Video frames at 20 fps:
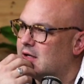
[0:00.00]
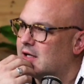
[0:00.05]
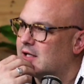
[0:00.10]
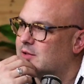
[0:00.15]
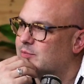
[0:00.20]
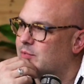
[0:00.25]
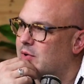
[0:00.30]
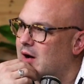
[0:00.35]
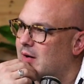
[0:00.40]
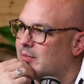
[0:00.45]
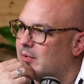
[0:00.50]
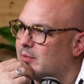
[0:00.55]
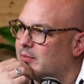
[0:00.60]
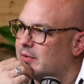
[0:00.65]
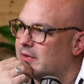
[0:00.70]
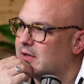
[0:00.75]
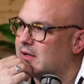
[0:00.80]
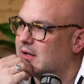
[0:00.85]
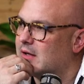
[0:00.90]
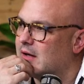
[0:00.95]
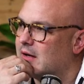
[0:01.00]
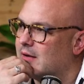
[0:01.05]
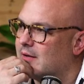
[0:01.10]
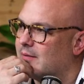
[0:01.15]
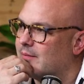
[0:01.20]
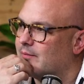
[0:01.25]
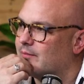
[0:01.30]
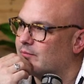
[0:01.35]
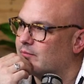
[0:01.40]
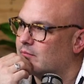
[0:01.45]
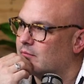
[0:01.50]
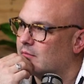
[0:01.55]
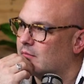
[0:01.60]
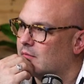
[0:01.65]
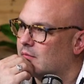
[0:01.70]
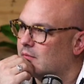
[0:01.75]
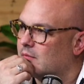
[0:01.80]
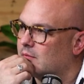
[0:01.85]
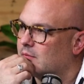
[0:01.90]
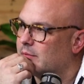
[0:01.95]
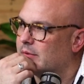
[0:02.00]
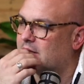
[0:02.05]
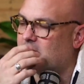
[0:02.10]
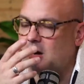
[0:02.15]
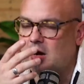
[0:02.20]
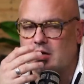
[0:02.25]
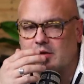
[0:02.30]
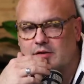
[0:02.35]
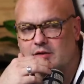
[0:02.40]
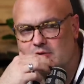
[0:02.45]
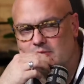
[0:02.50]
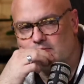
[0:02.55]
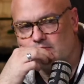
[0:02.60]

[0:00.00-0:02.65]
It's probably pecans.